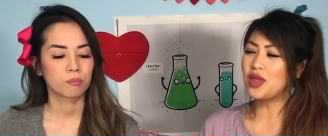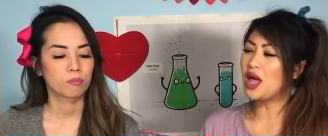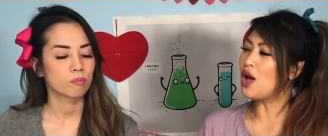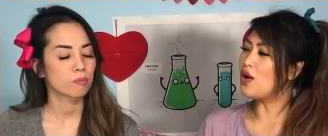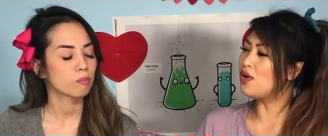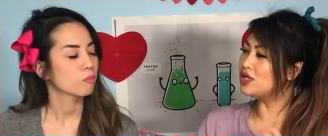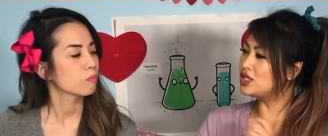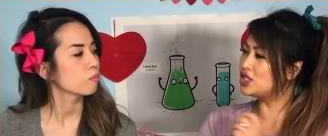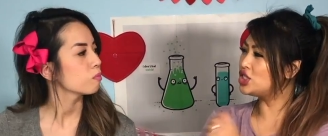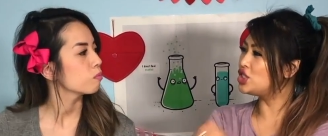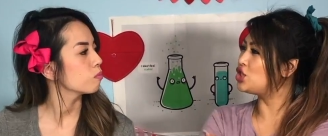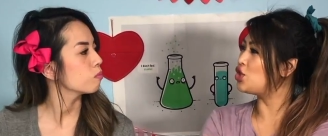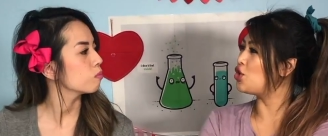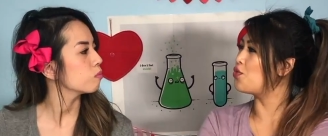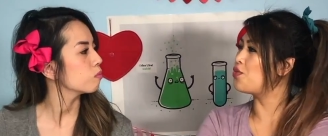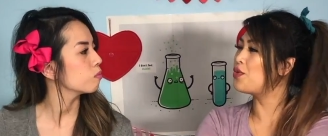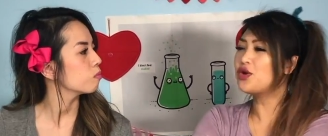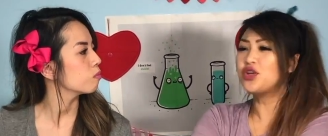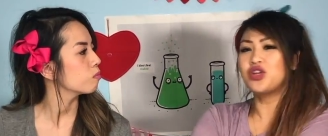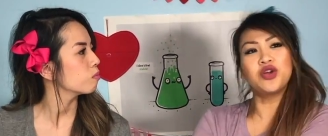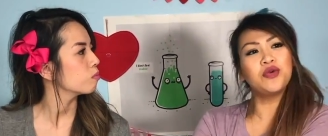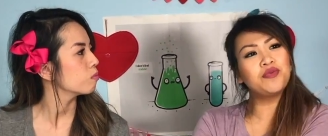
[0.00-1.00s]
Speaker 1: That was
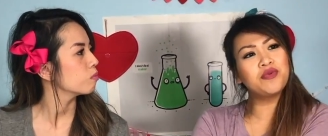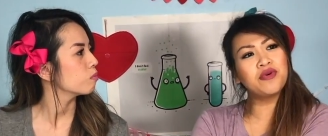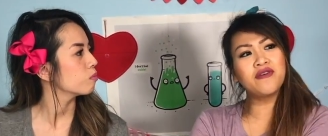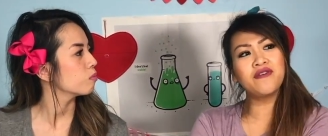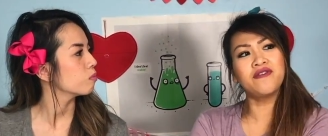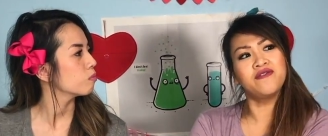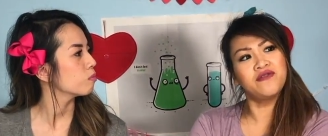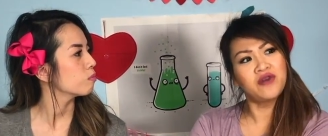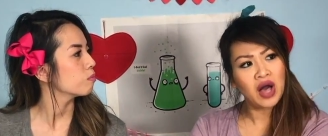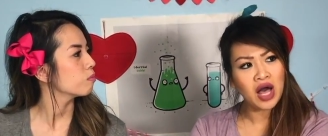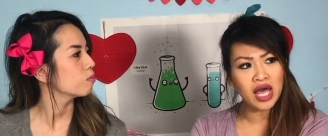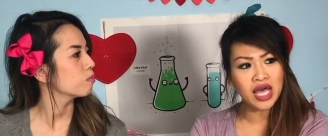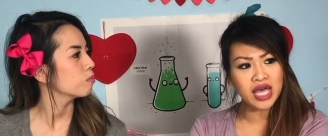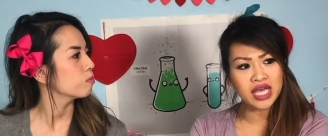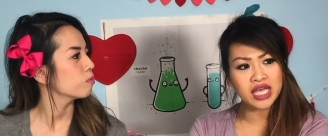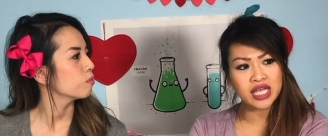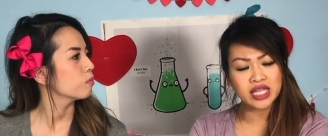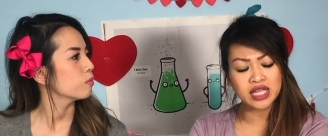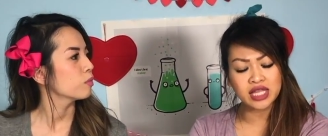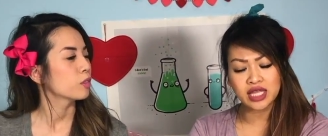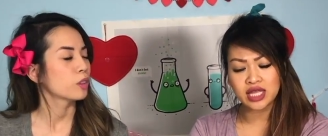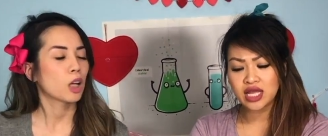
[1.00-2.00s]
super duper
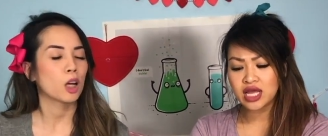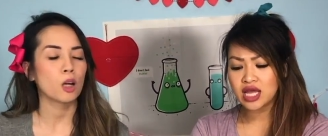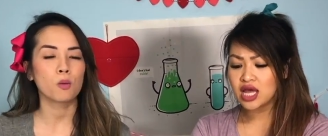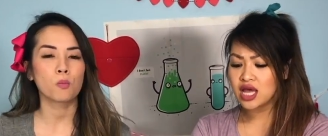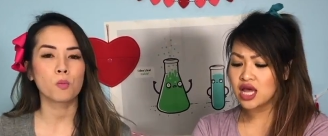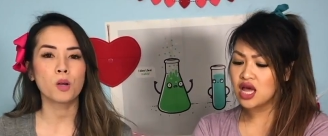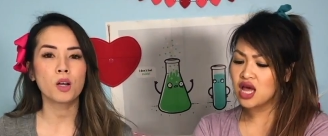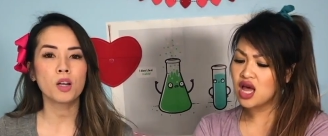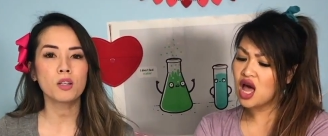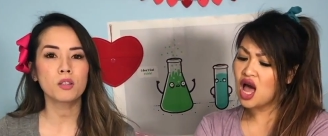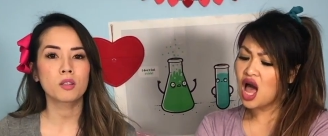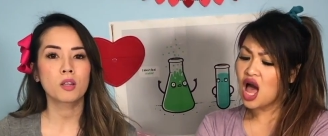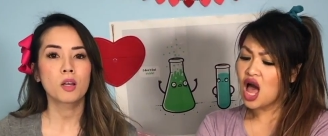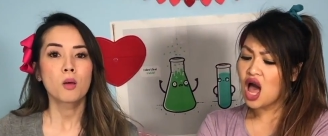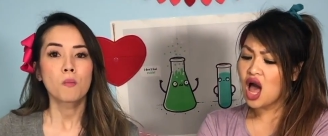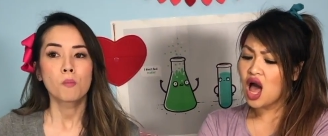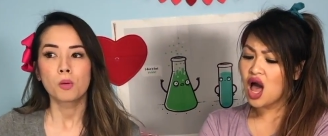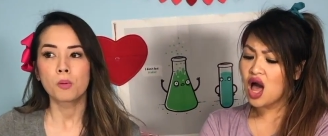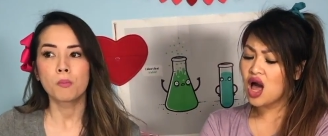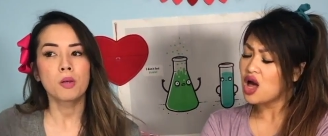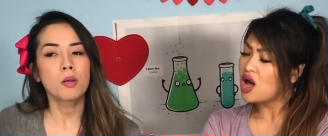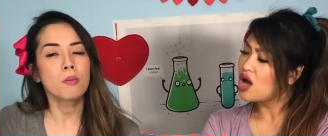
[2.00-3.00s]
Speaker 2: fun. That was,
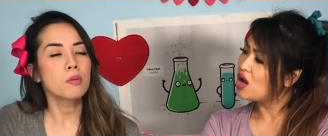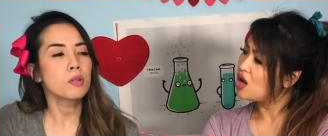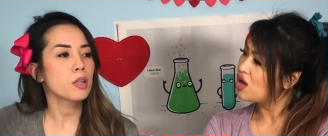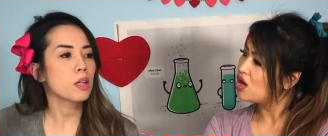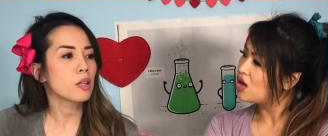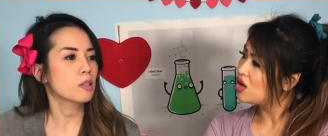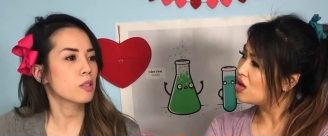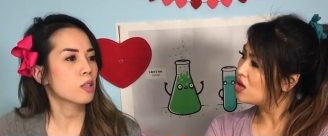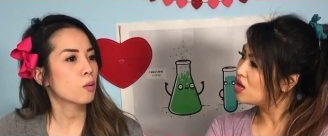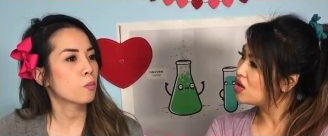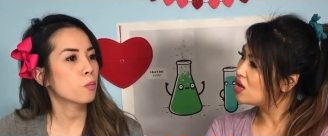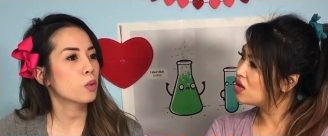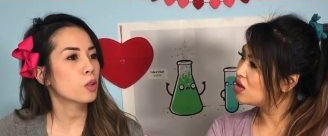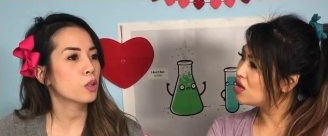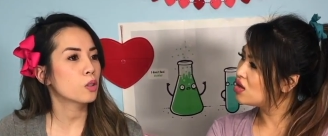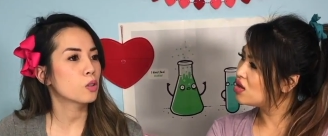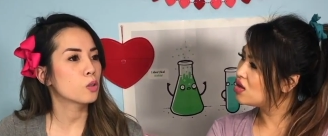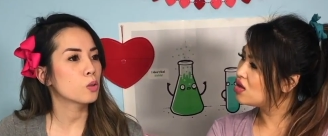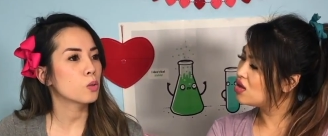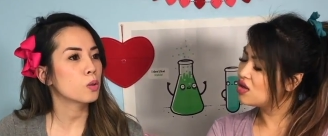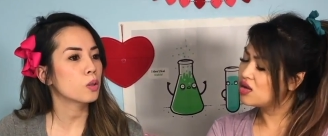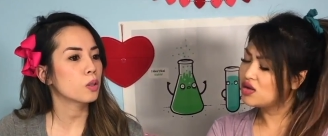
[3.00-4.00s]
but maybe next time we
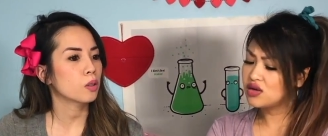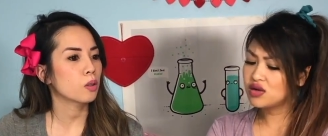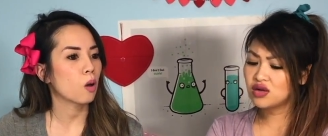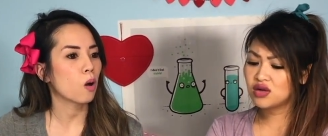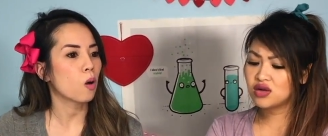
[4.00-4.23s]
could do it